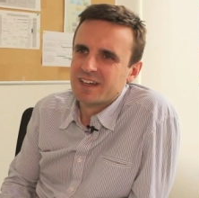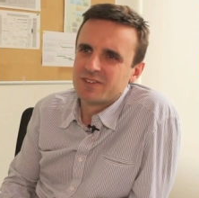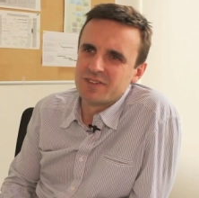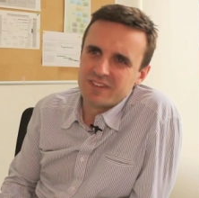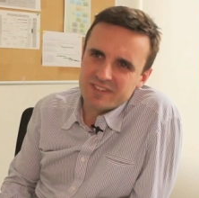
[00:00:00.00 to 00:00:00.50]

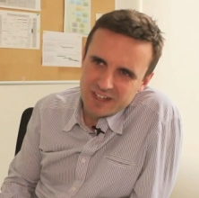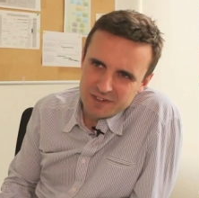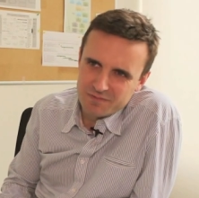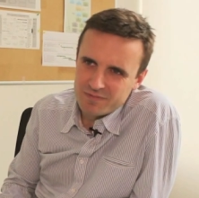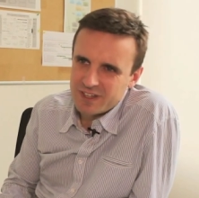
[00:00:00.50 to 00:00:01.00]
So in
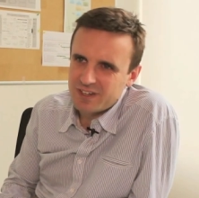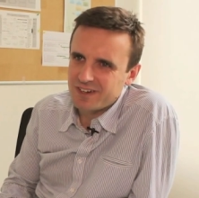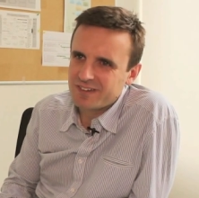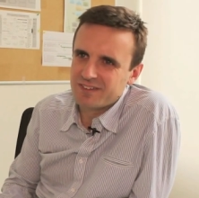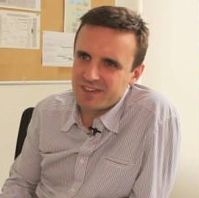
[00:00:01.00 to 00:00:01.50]
some, the
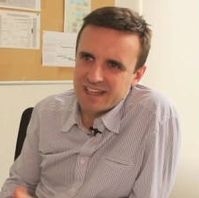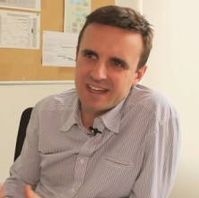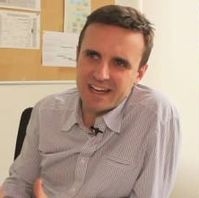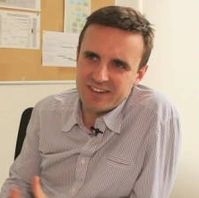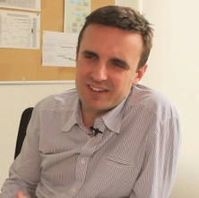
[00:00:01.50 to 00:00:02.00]
costs of
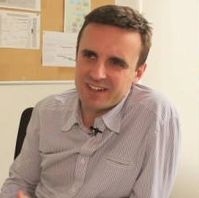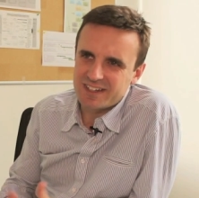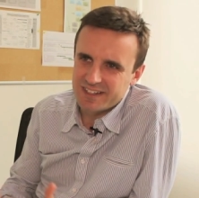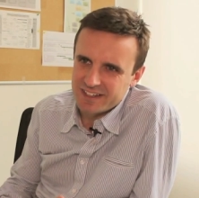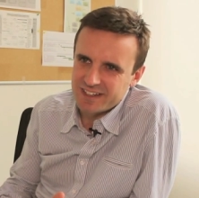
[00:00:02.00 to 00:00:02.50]
inaction are
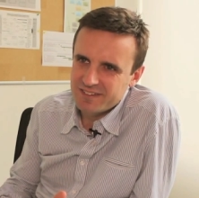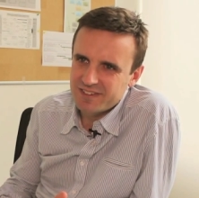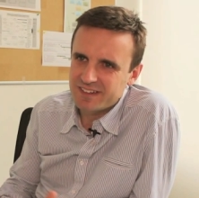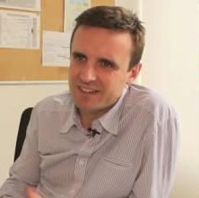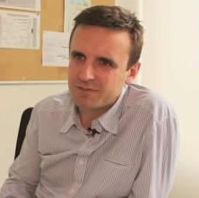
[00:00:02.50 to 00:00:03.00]
clear,
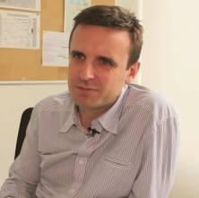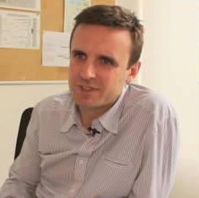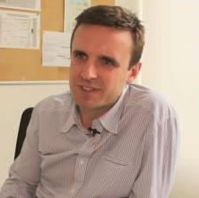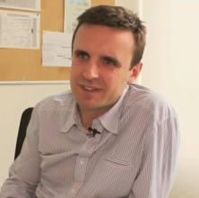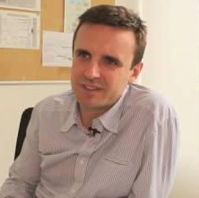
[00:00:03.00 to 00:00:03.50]
for
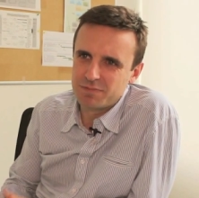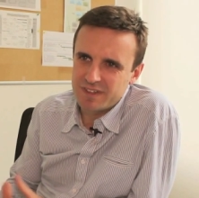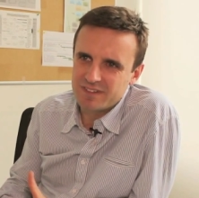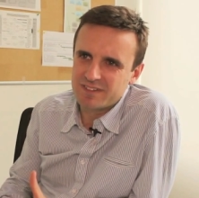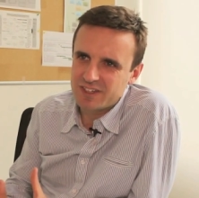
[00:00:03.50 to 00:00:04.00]
example, in
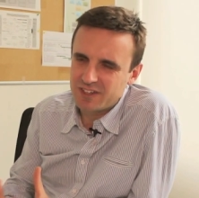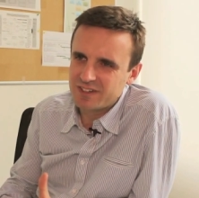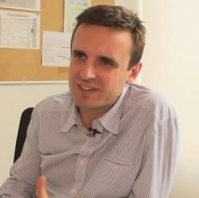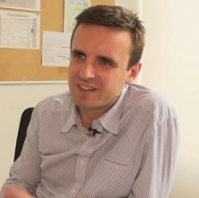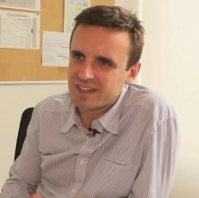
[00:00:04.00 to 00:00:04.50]
peace and
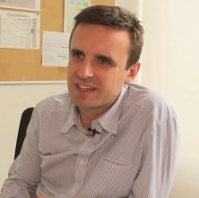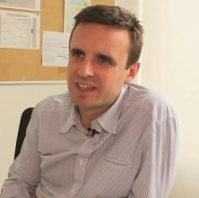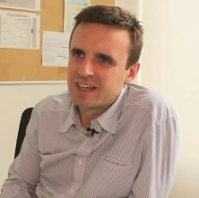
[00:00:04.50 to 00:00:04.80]
security.